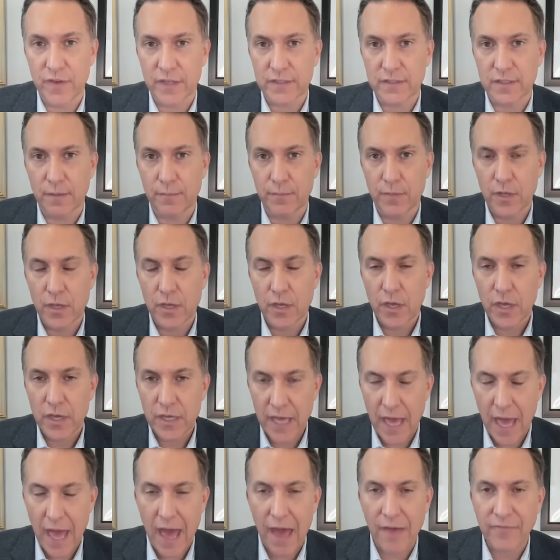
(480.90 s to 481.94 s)
victim,
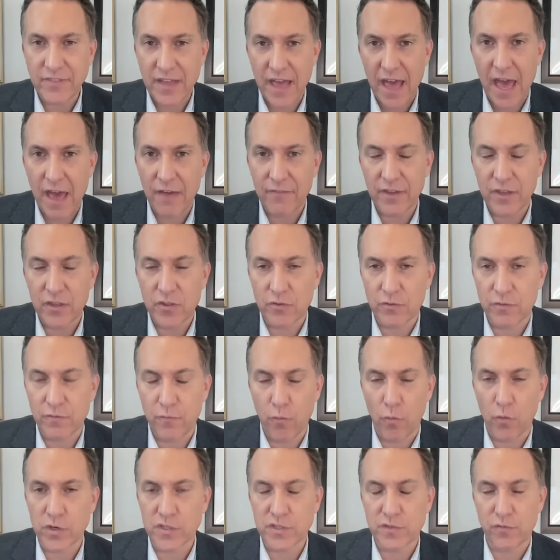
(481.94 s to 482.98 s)
you have to have either
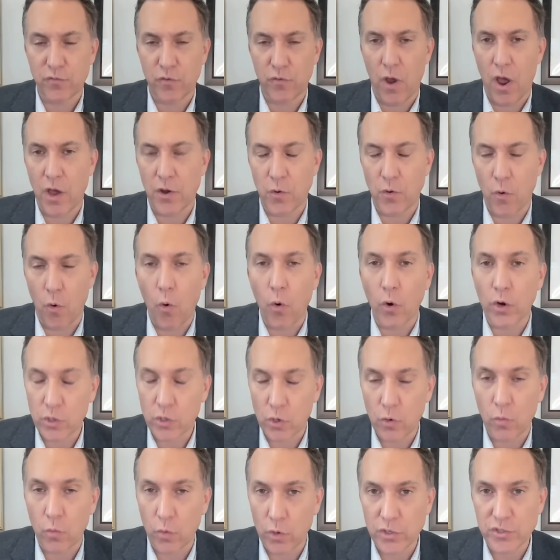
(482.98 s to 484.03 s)
force, fraud, or
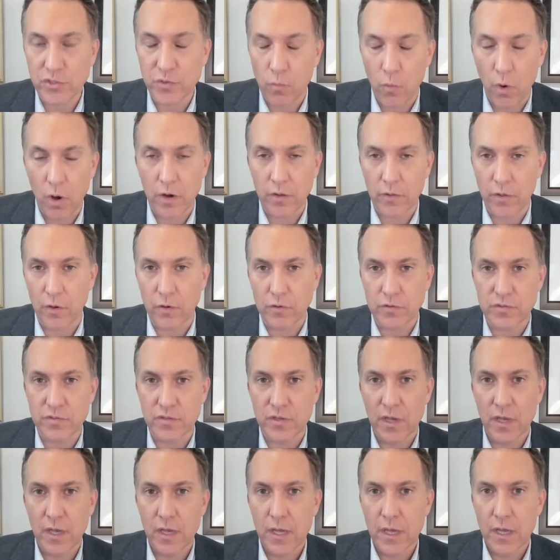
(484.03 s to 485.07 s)
coercion, one of those.
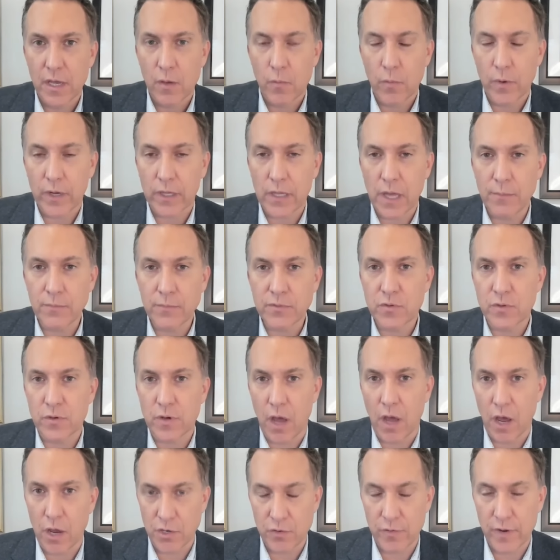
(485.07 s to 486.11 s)
When it comes to an
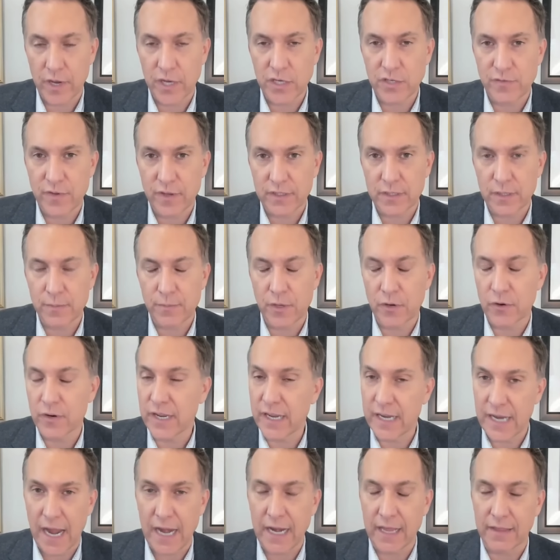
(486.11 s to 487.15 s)
underage victim, you don't
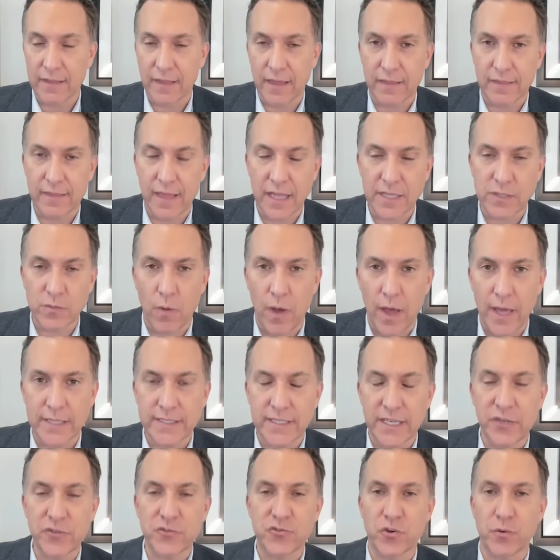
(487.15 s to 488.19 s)
need any of it. And that's why
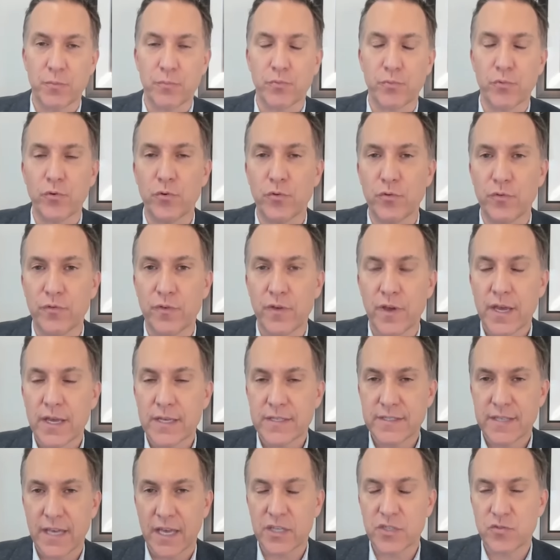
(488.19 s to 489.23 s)
it's easier to prove
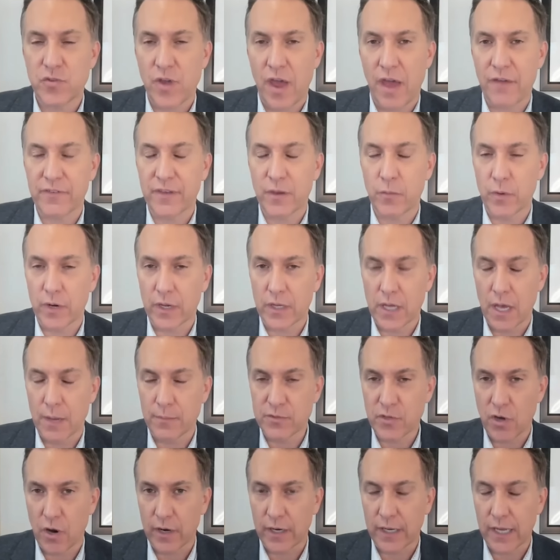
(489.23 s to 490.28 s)
sex trafficking when it
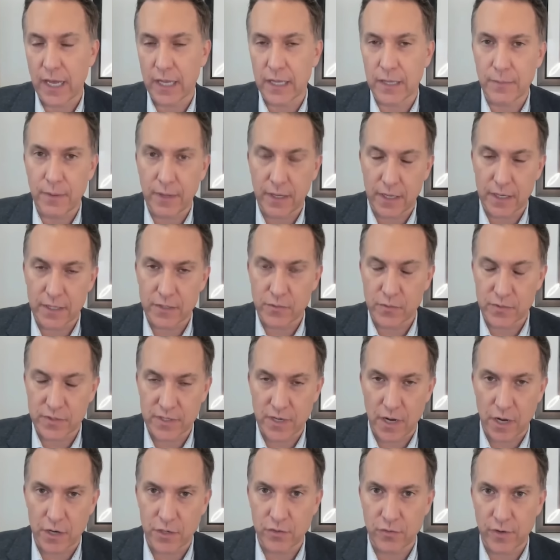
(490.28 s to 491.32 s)
comes to R. Kelly, because it was
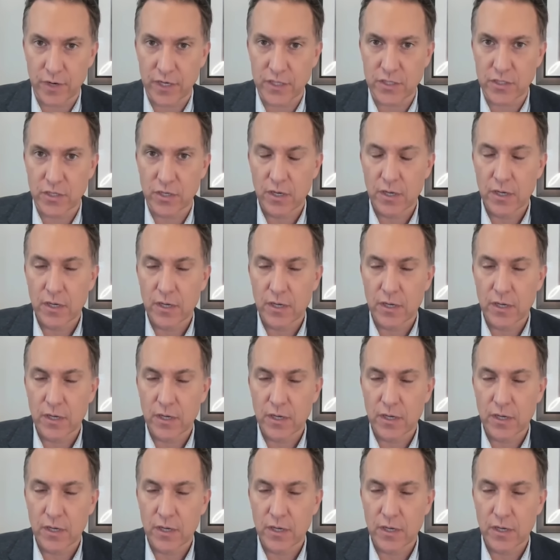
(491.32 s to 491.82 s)
an underage